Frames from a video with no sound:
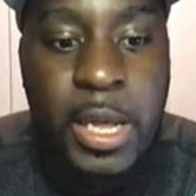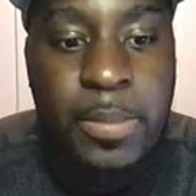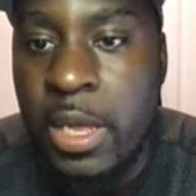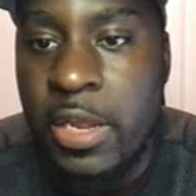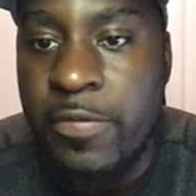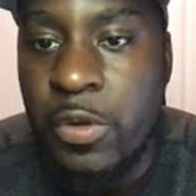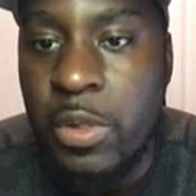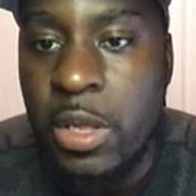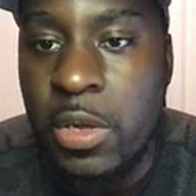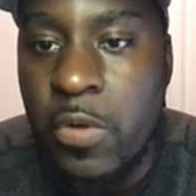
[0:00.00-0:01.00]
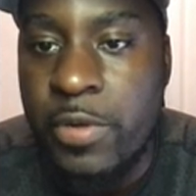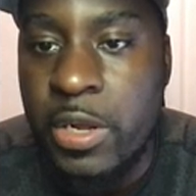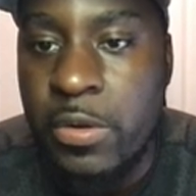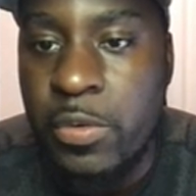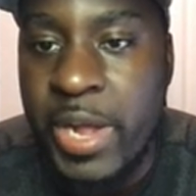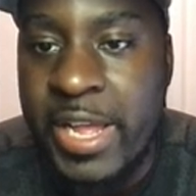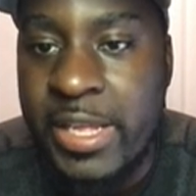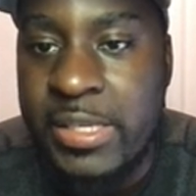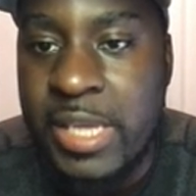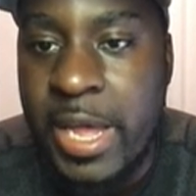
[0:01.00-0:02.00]
In this analysis, I'll
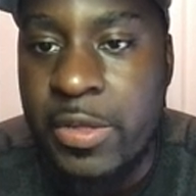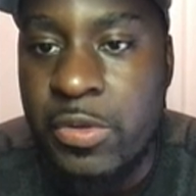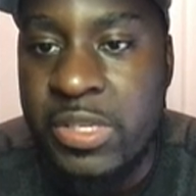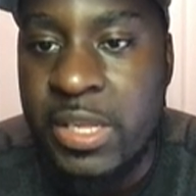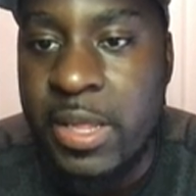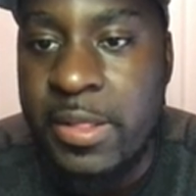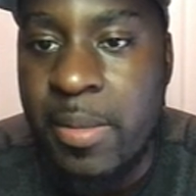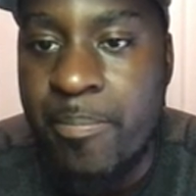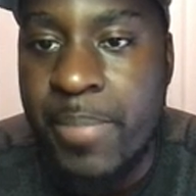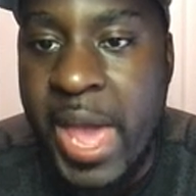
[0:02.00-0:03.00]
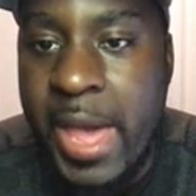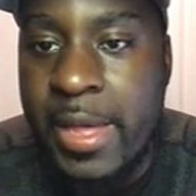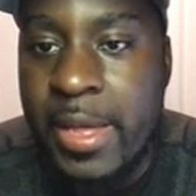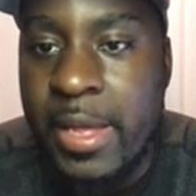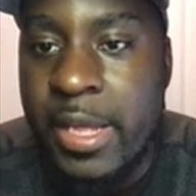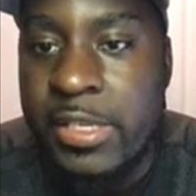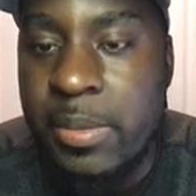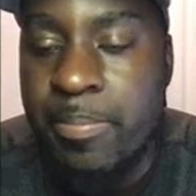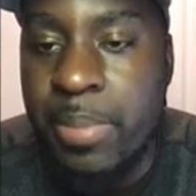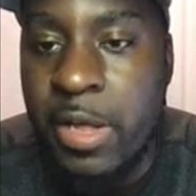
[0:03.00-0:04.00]
tell you exactly what you need to do
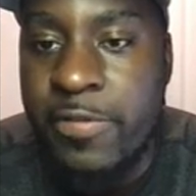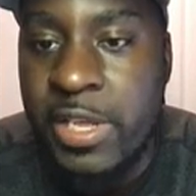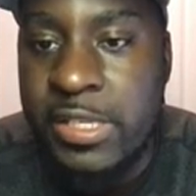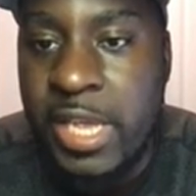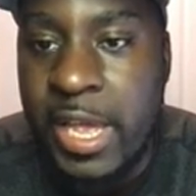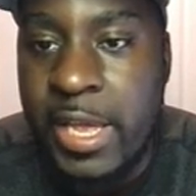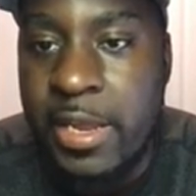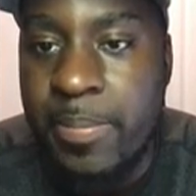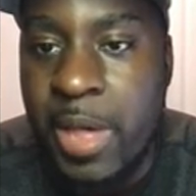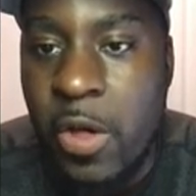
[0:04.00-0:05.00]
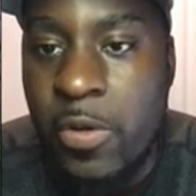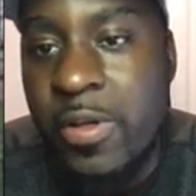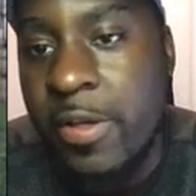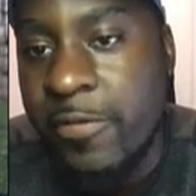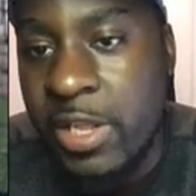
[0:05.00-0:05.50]
to take your game to the next level.